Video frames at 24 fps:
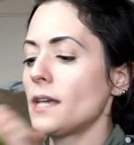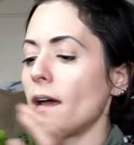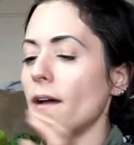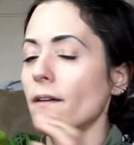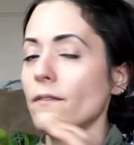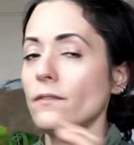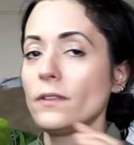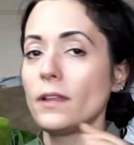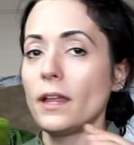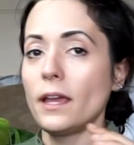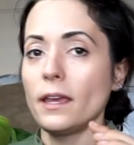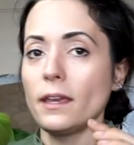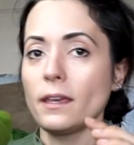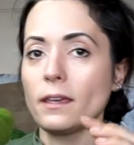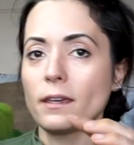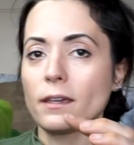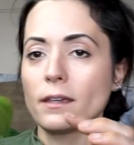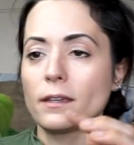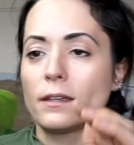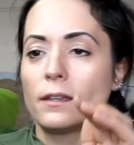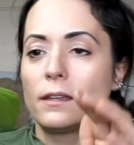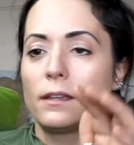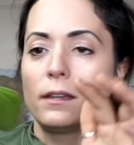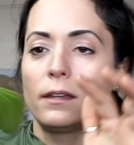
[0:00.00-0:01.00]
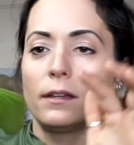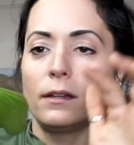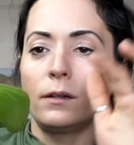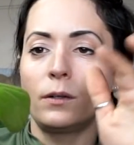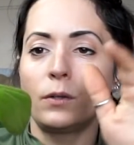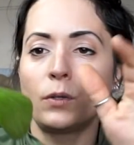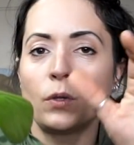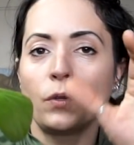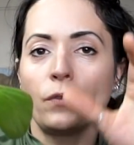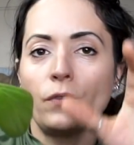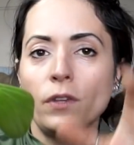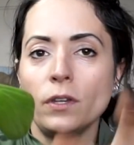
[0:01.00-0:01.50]
have like, I
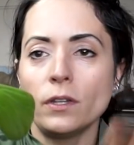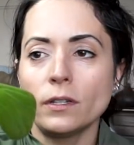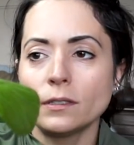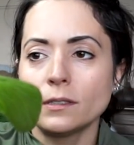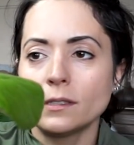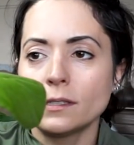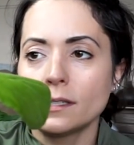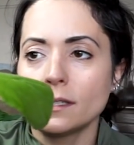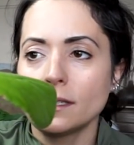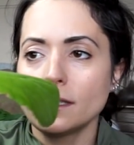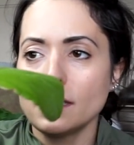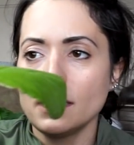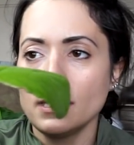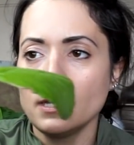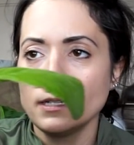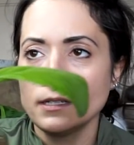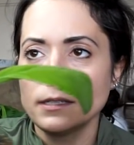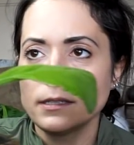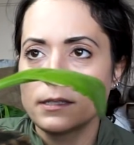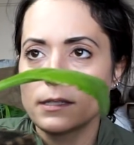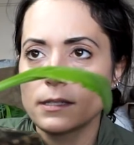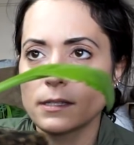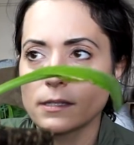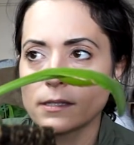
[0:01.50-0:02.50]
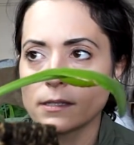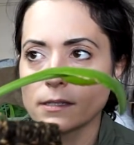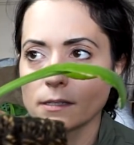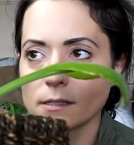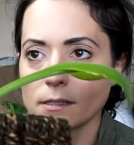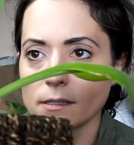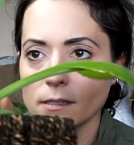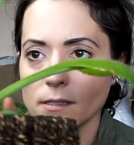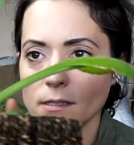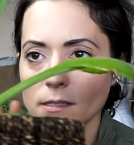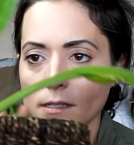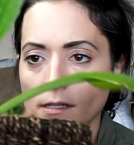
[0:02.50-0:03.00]
don't know if you can see it,
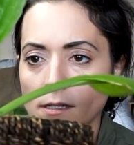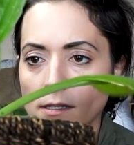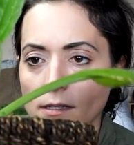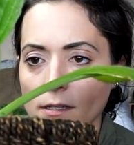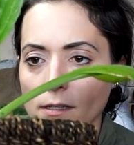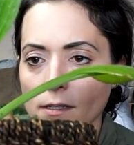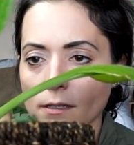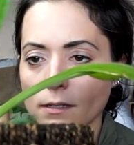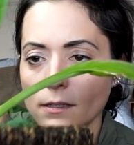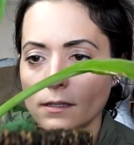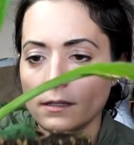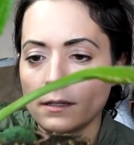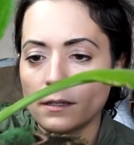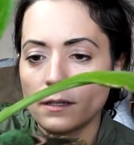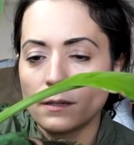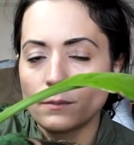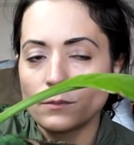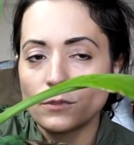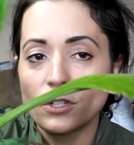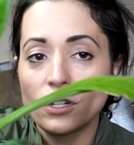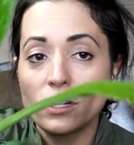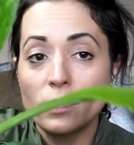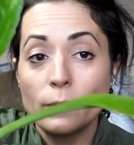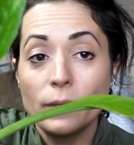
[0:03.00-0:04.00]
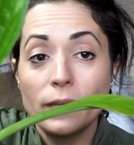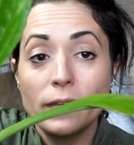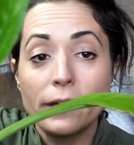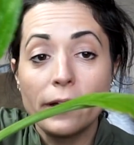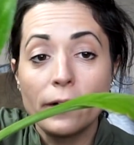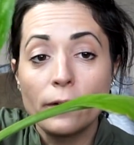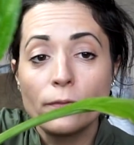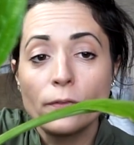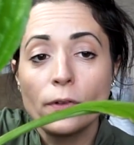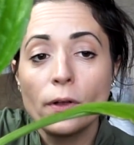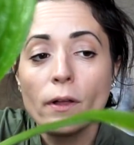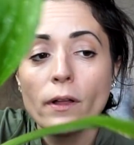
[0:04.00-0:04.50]
I'm trying to be
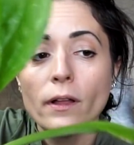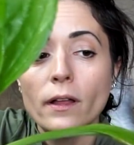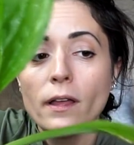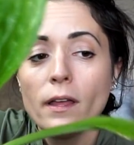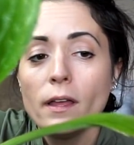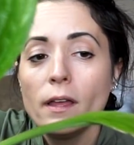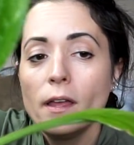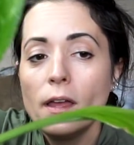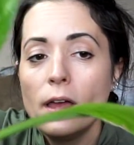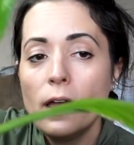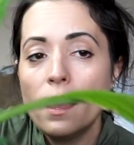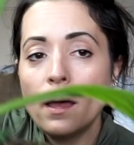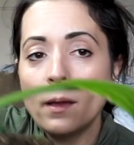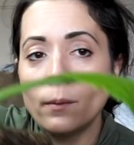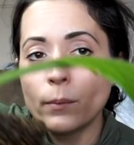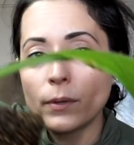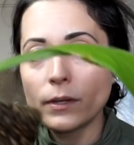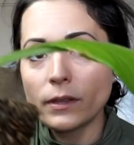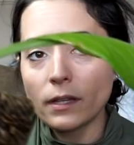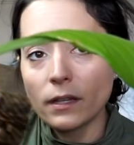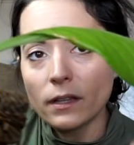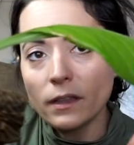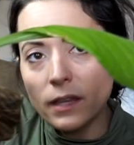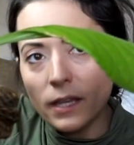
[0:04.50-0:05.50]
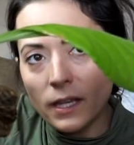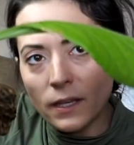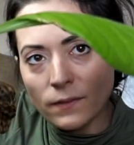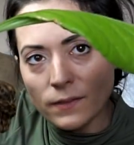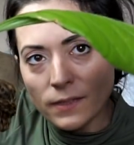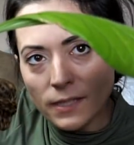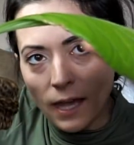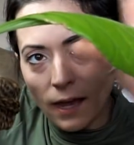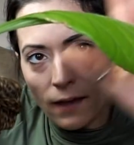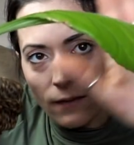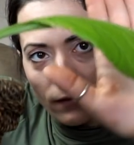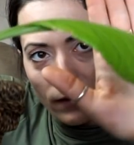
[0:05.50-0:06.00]
careful, but the
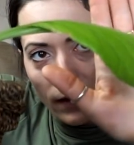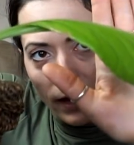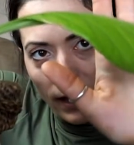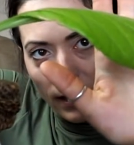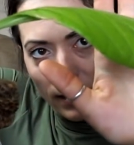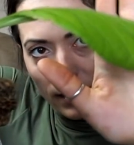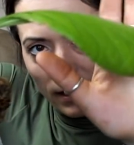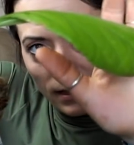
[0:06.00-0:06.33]
leaves have like